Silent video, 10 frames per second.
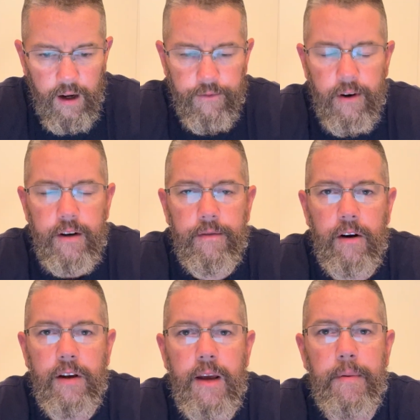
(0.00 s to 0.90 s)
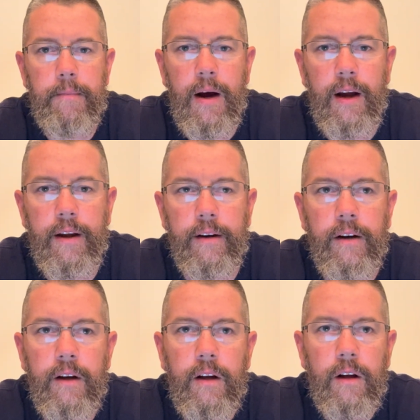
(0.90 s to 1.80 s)
First of all, keep in mind
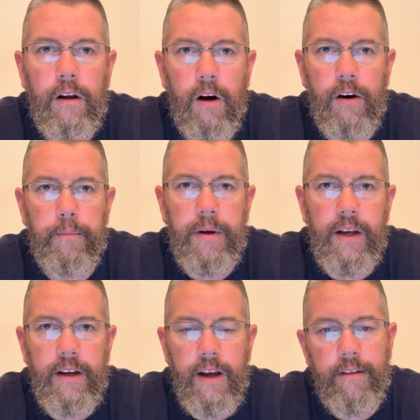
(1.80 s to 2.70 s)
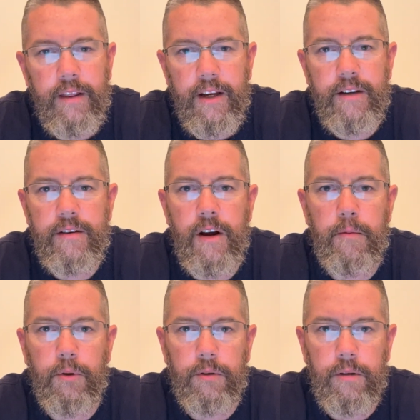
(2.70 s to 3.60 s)
on a pig, everything is
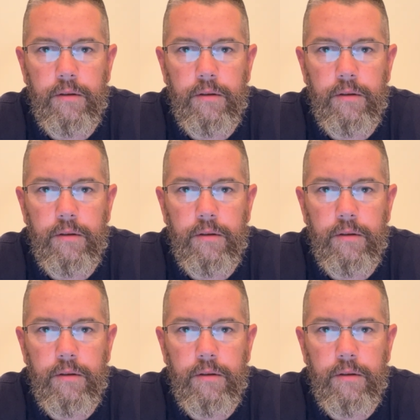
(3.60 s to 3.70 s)
doubled.